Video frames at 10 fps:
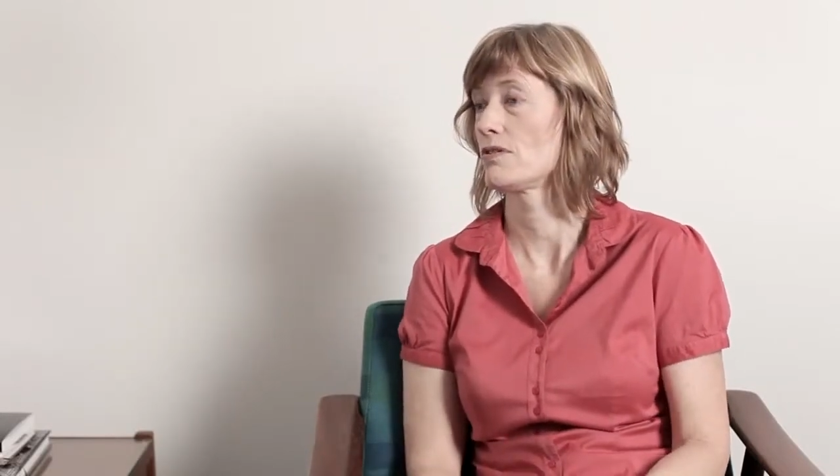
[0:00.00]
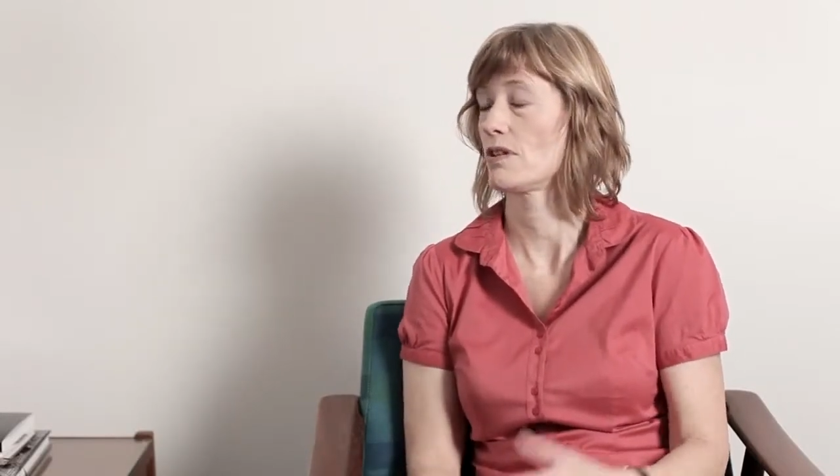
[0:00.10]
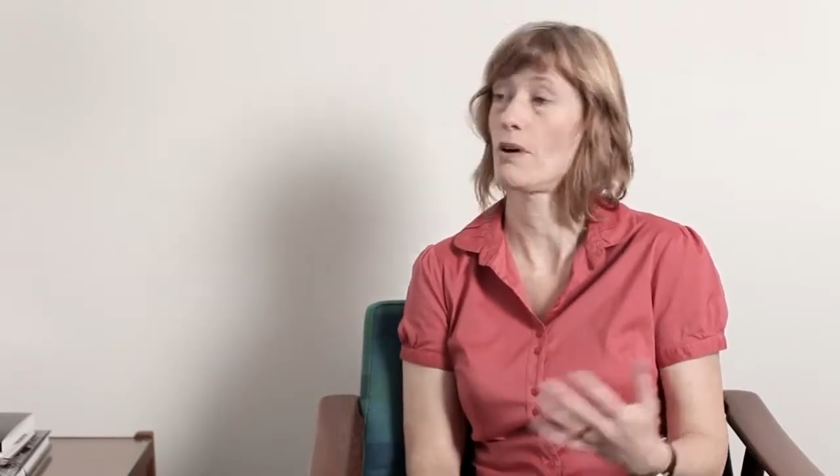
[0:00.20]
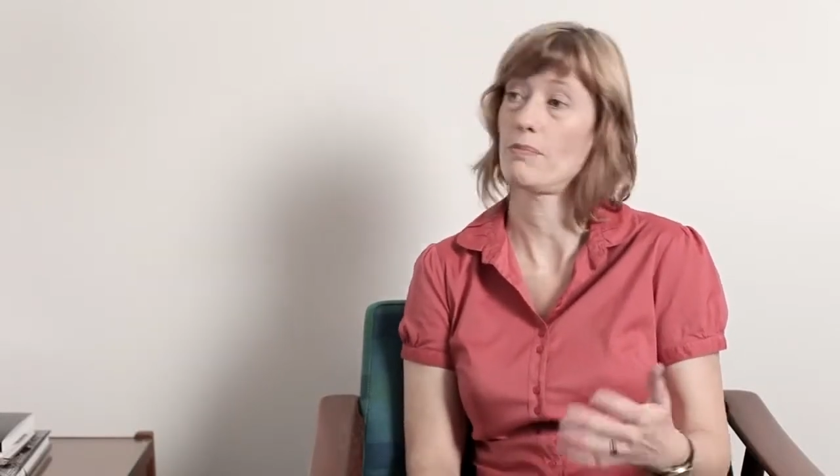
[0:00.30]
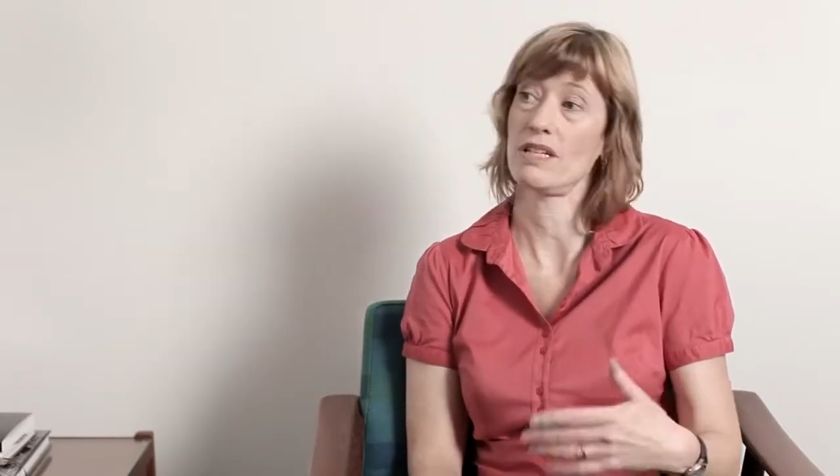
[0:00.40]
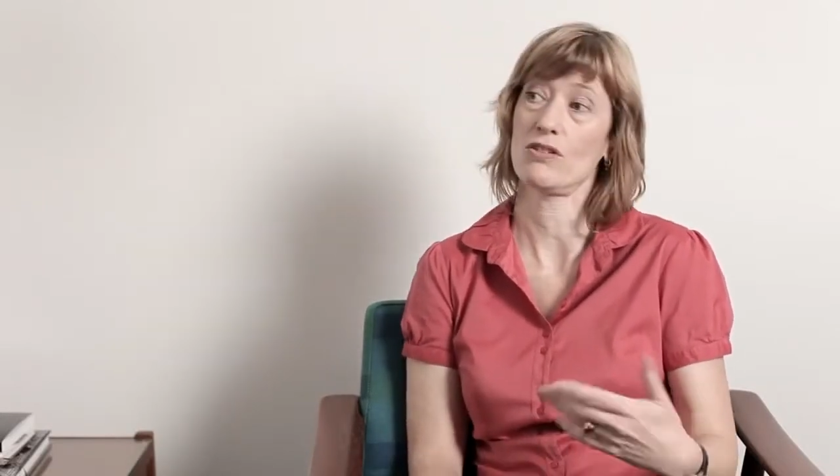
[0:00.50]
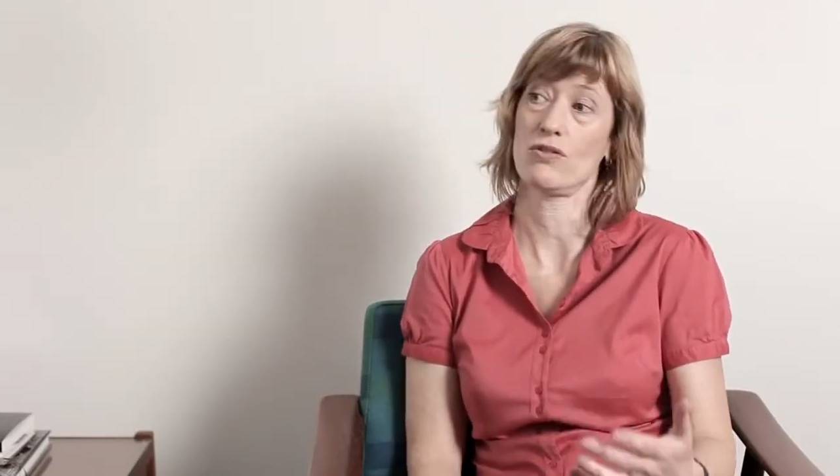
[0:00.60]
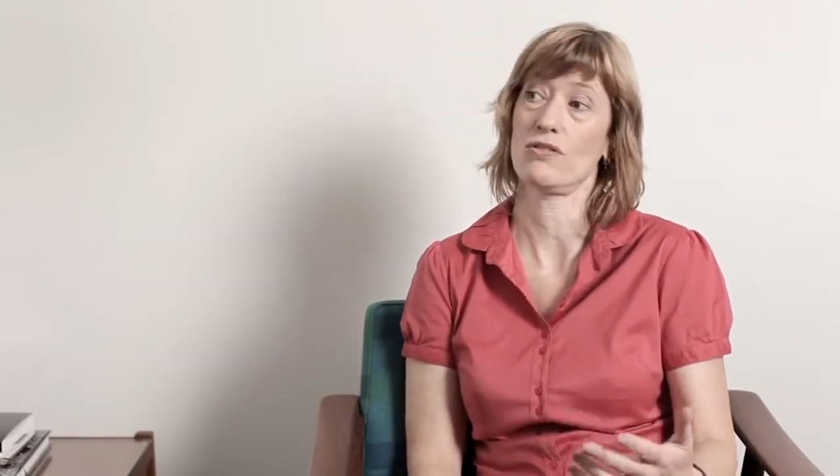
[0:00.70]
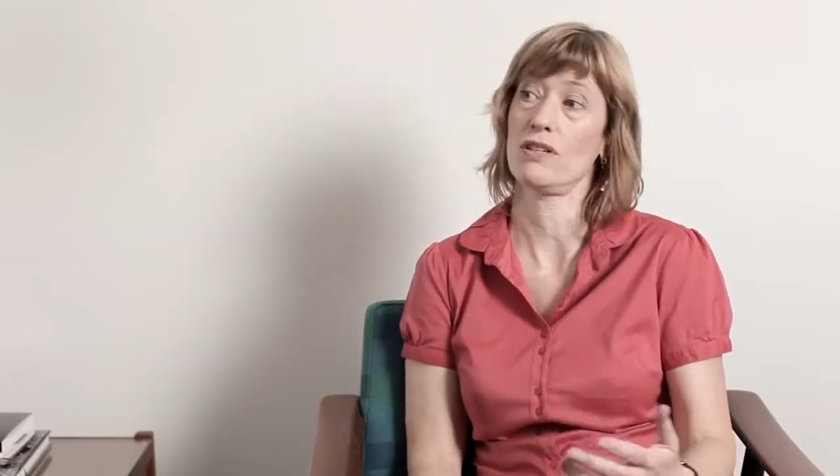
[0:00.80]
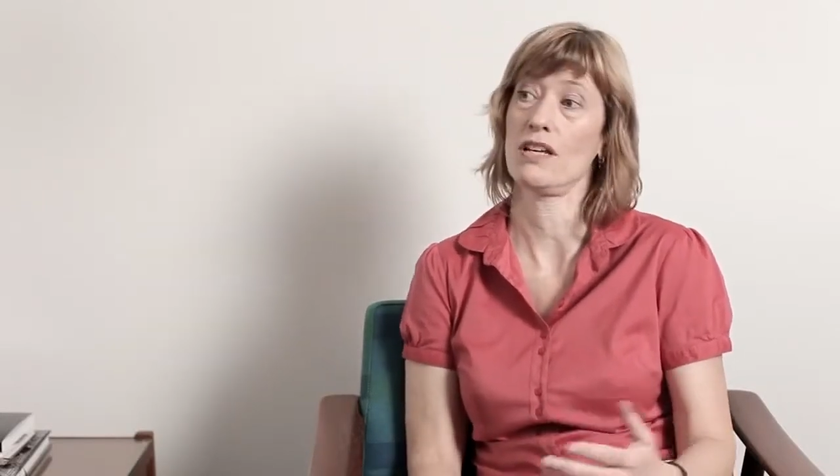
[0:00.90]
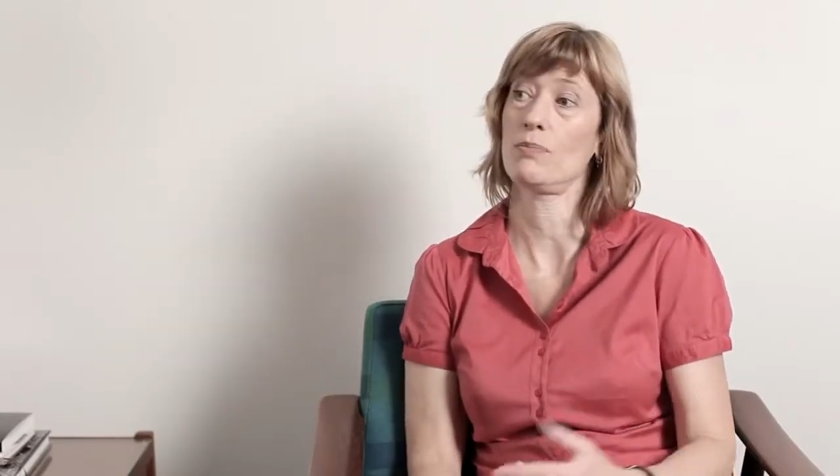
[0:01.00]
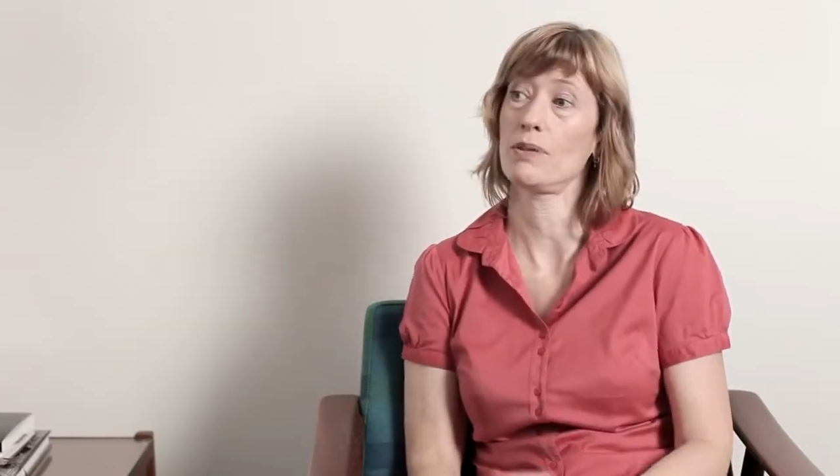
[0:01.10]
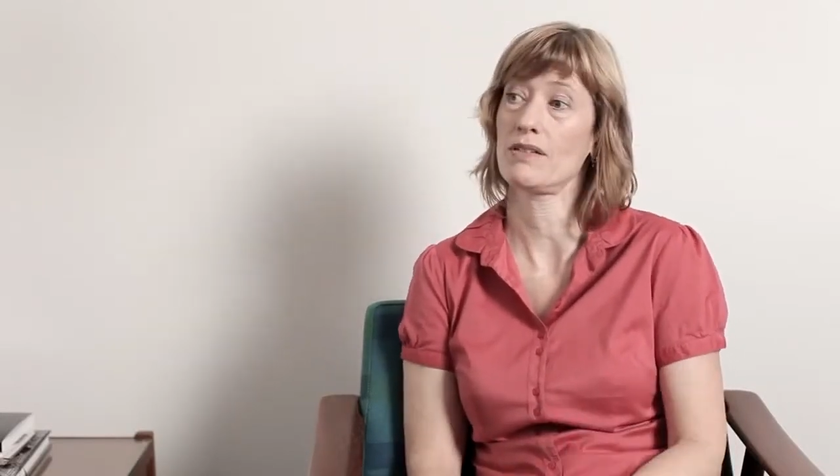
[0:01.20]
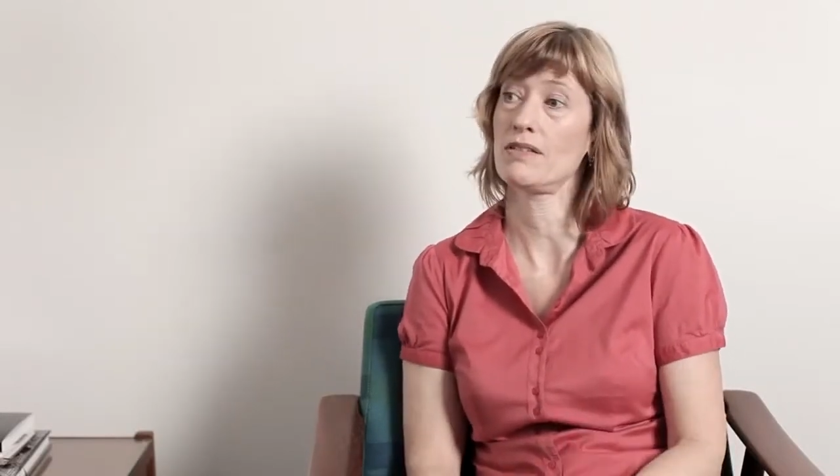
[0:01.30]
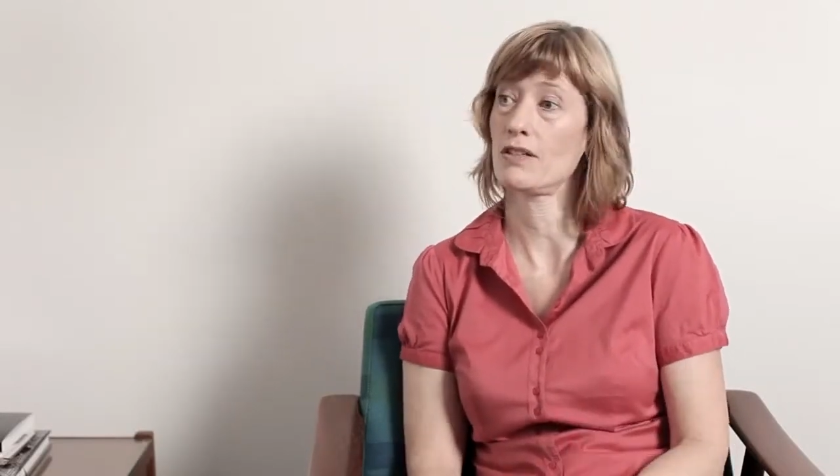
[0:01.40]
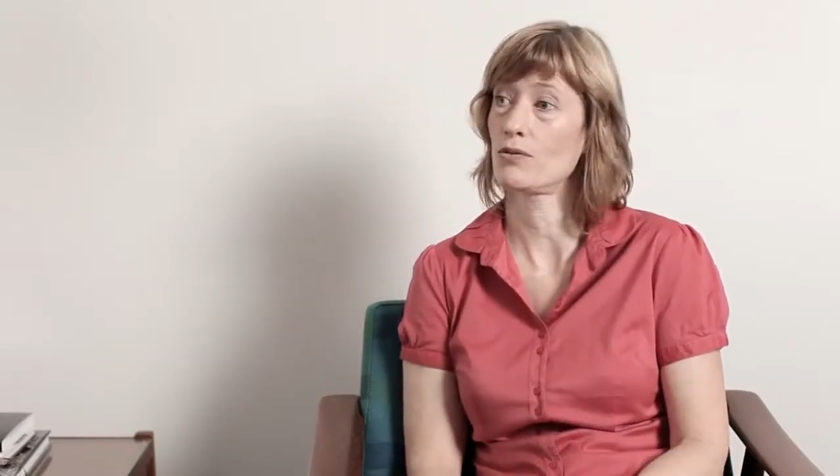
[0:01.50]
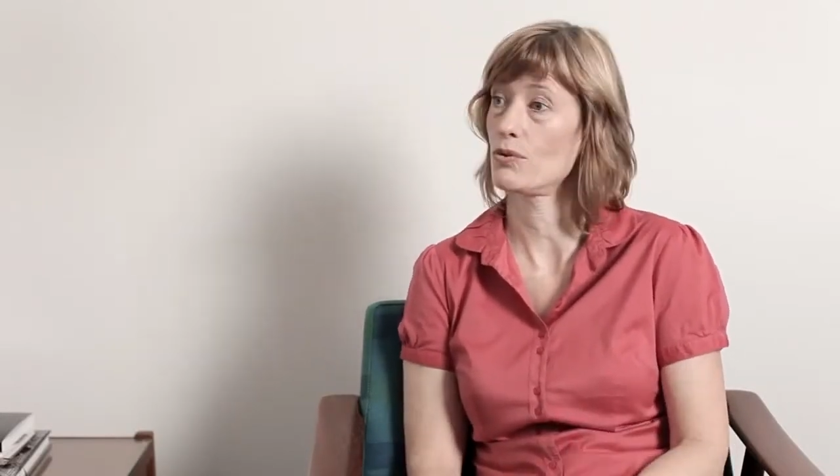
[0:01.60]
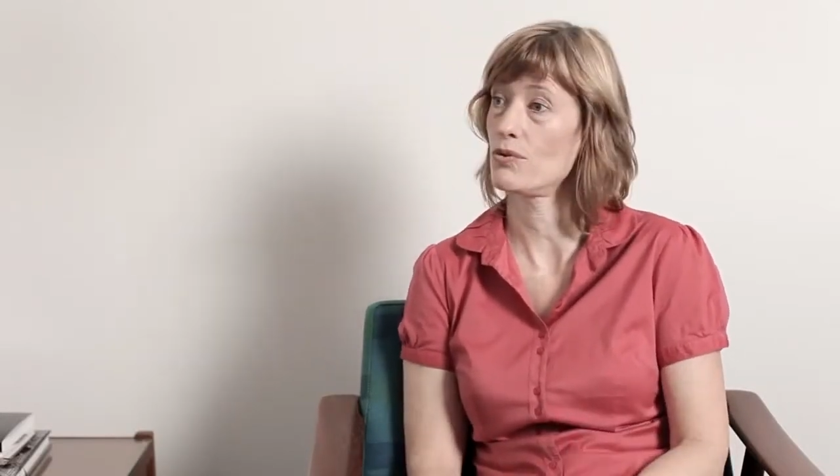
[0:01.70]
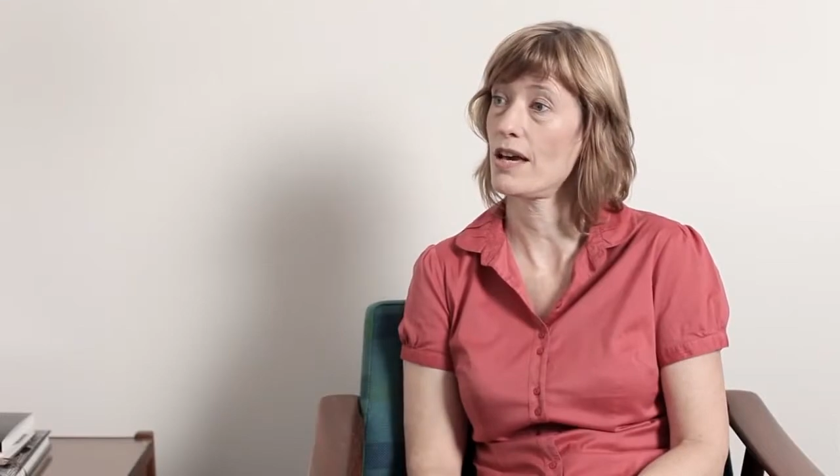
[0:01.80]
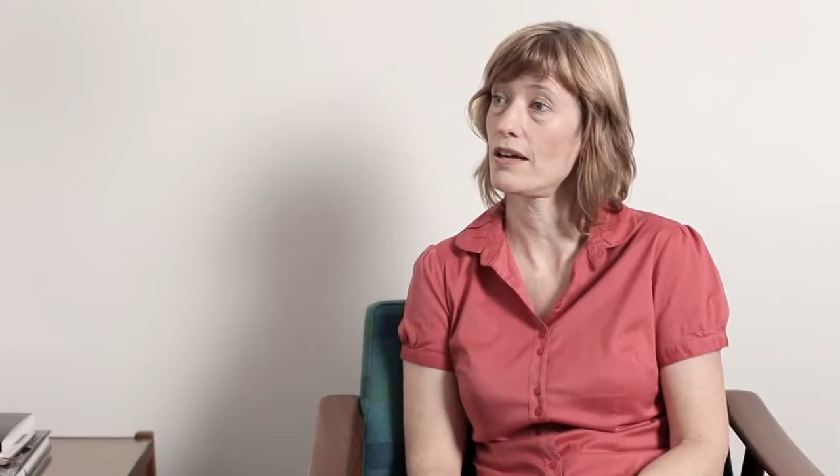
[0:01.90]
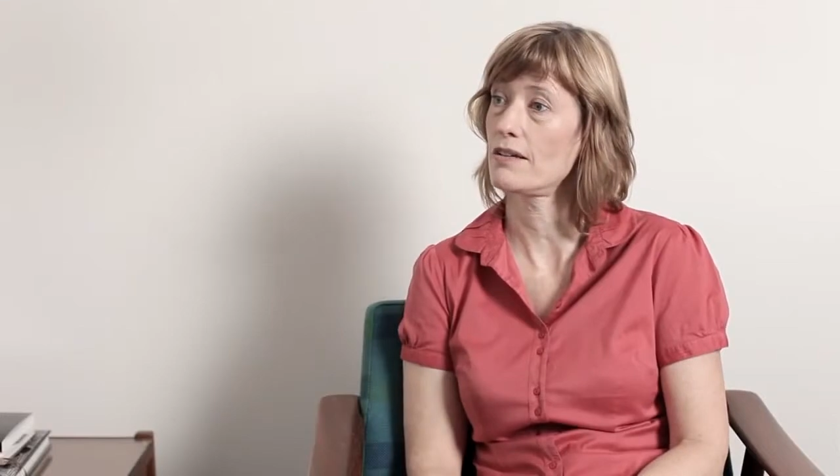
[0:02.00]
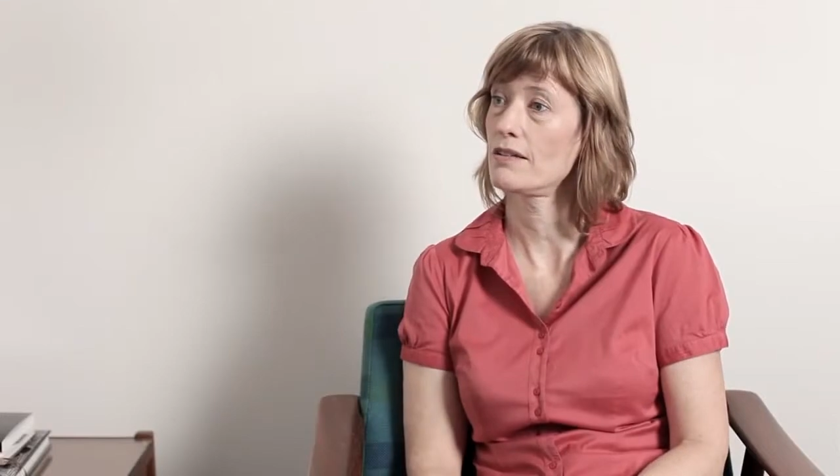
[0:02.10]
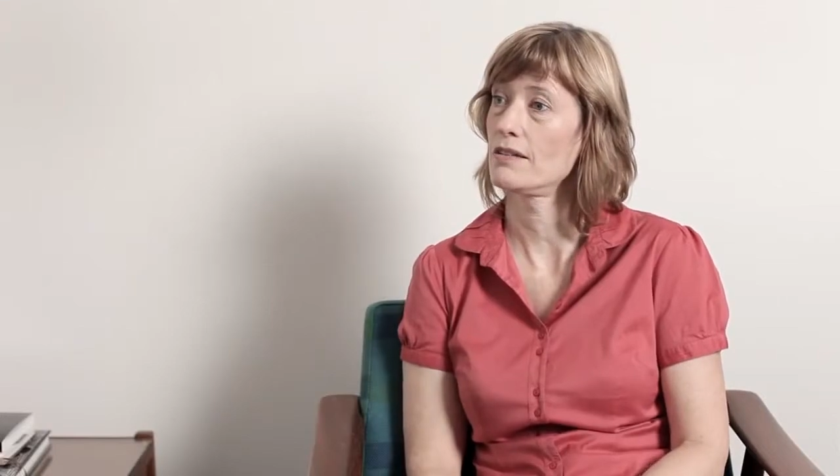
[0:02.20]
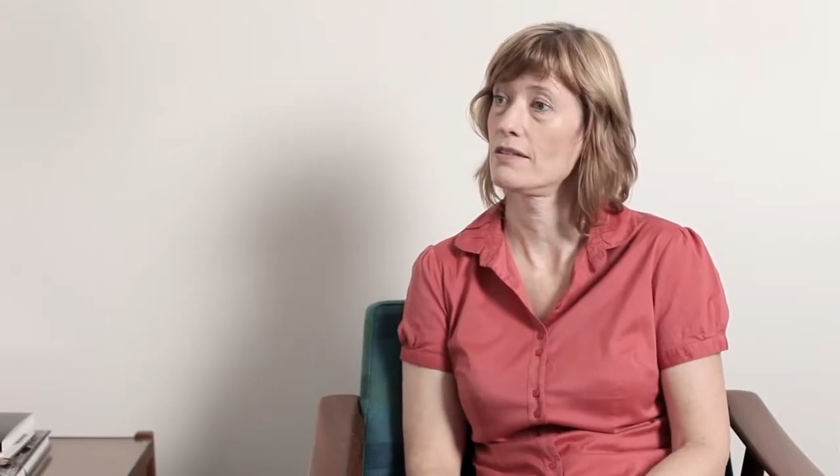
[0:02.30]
So they might be interested in helping you think through that.